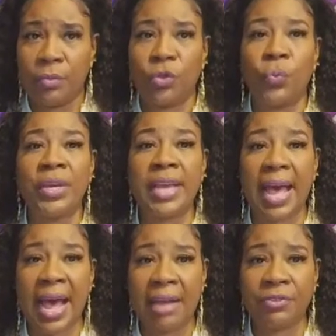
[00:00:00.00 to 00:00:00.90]
the week
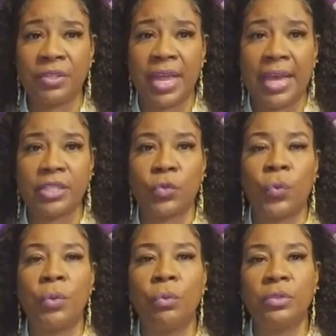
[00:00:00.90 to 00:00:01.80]
after next
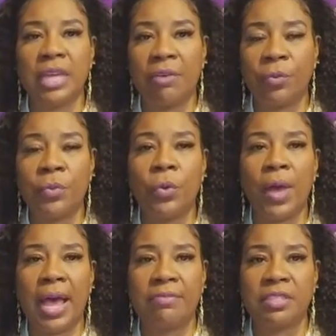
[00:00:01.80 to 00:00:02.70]
we will def we will
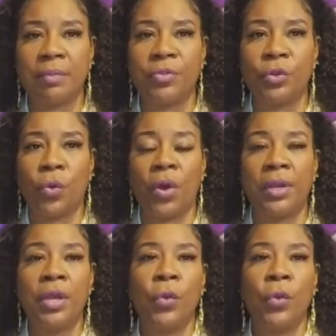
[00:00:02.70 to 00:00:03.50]
have something on